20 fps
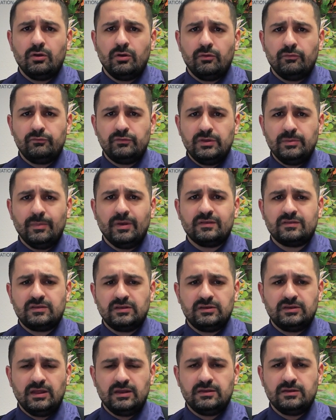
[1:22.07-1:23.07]
we must
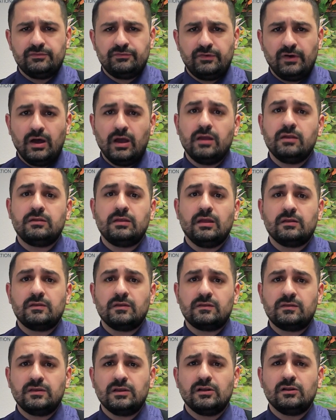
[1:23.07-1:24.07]
identify that the
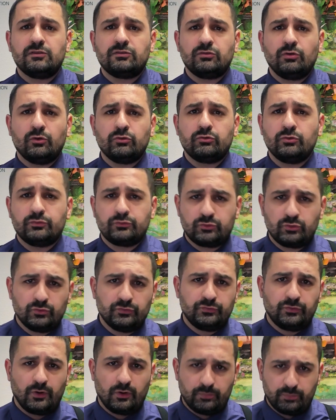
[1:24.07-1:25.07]
single source of truth
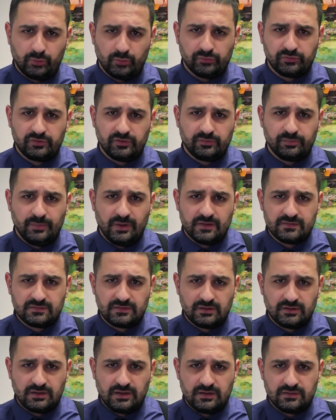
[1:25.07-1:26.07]
for our process master
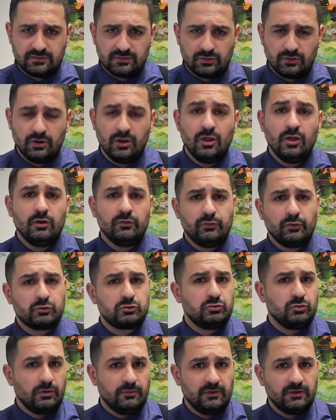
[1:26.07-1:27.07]
data for
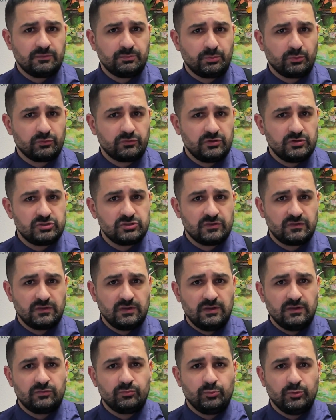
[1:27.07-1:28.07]
QMS procedures
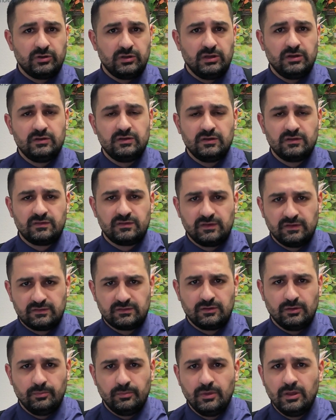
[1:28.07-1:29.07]
is within this
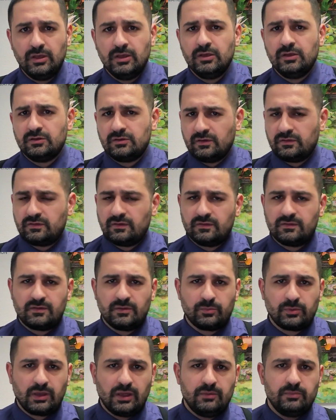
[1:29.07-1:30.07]
system. The system
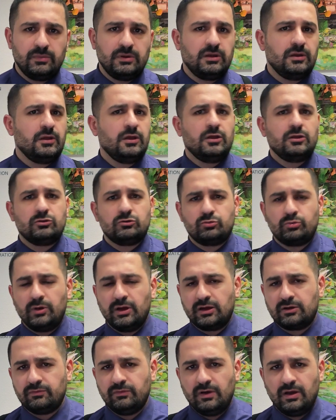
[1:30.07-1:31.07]
can be
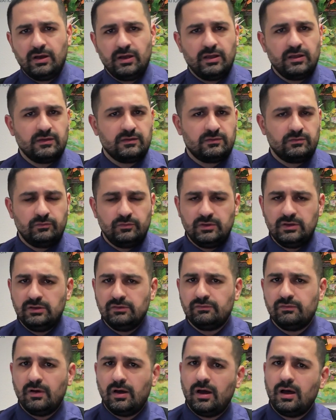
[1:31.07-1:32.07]
TrackWise,
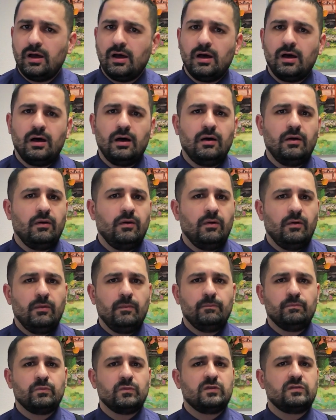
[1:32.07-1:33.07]
Viva,
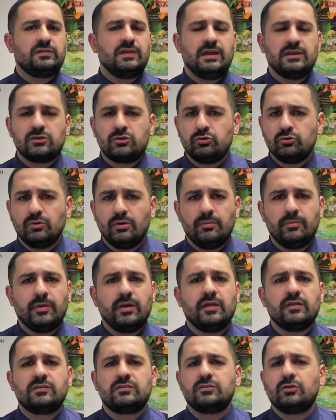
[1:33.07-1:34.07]
then
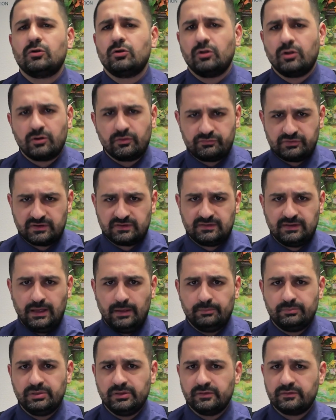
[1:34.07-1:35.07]
QMS. There are a lot of
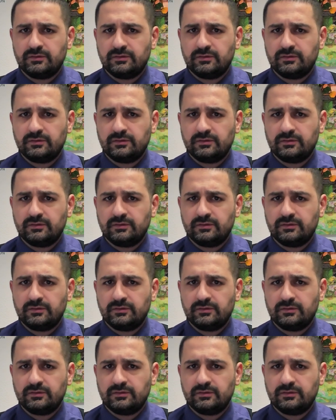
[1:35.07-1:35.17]
examples.